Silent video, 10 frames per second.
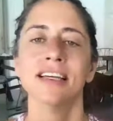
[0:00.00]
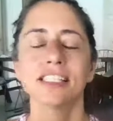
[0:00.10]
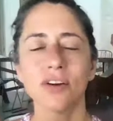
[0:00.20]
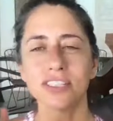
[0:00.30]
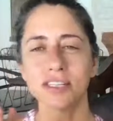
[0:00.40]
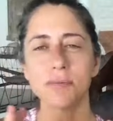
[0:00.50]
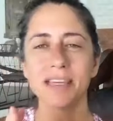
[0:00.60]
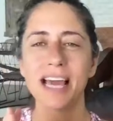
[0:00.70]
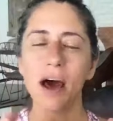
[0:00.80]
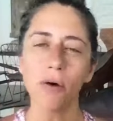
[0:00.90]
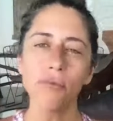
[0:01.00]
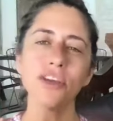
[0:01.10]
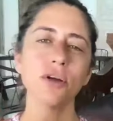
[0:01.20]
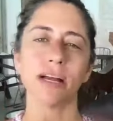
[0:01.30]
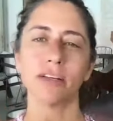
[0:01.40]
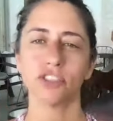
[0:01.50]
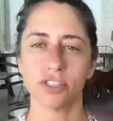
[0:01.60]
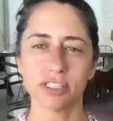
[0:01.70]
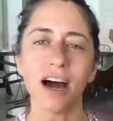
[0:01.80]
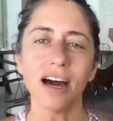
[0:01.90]
So to be healthy around your
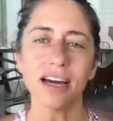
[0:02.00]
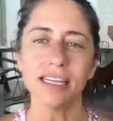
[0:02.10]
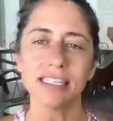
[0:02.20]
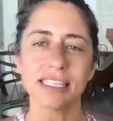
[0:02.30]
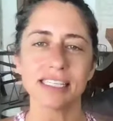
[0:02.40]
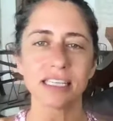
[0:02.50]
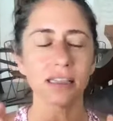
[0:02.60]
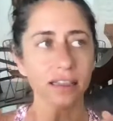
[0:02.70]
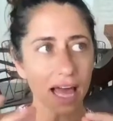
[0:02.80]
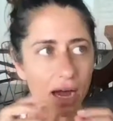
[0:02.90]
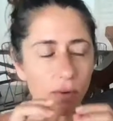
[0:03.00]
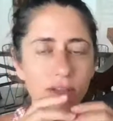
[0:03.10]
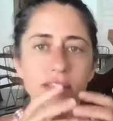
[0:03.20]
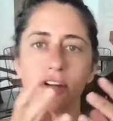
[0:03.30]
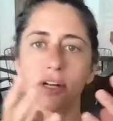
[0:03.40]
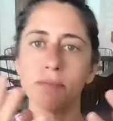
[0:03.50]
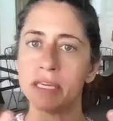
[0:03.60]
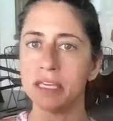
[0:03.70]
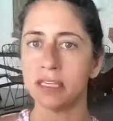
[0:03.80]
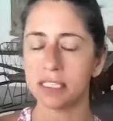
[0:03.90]
size is allowing there to
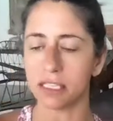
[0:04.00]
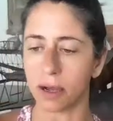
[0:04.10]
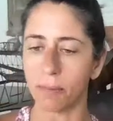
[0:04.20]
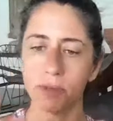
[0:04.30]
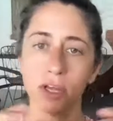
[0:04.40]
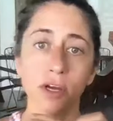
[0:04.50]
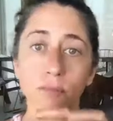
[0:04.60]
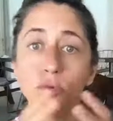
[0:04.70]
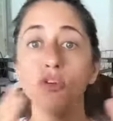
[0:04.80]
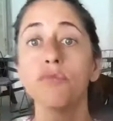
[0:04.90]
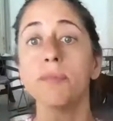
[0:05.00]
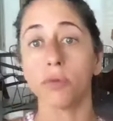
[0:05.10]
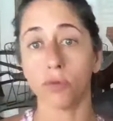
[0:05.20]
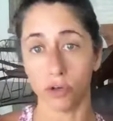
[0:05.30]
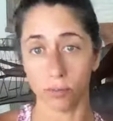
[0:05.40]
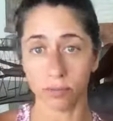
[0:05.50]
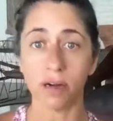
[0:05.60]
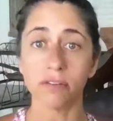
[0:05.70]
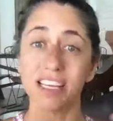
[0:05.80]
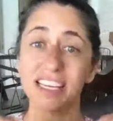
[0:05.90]
be some movement room
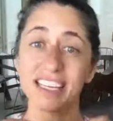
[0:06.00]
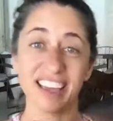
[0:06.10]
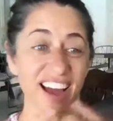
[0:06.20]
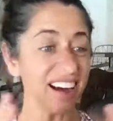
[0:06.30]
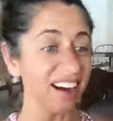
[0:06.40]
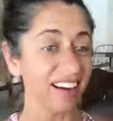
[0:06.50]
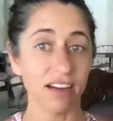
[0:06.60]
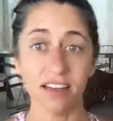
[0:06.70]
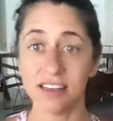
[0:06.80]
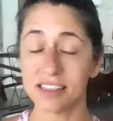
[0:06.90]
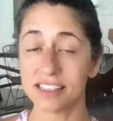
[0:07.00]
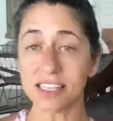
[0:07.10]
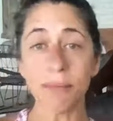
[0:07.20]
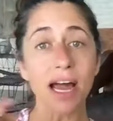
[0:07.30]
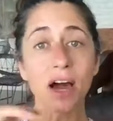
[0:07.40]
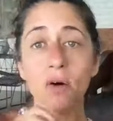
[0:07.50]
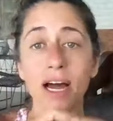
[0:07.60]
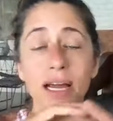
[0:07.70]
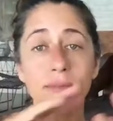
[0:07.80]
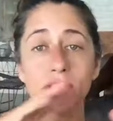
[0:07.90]
of like, yeah, somehow
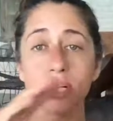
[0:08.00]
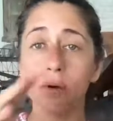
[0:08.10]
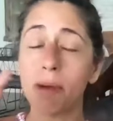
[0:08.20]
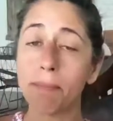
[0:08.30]
I'm, my